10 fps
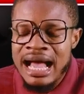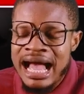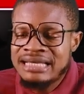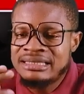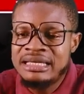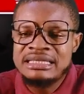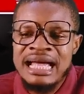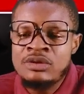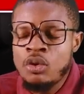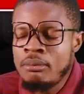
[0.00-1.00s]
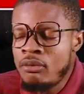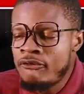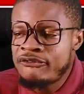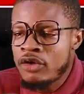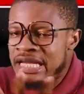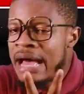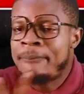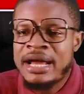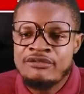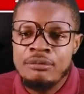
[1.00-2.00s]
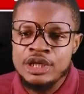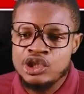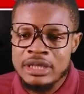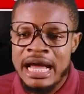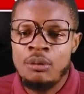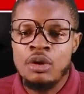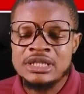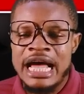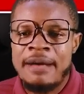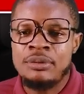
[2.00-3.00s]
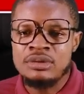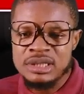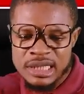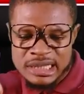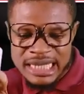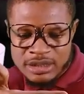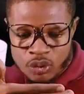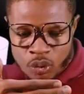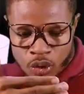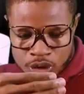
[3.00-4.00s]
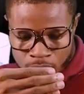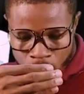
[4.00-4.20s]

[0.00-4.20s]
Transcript: As they start to move further apart from each other, what happens? It starts to what?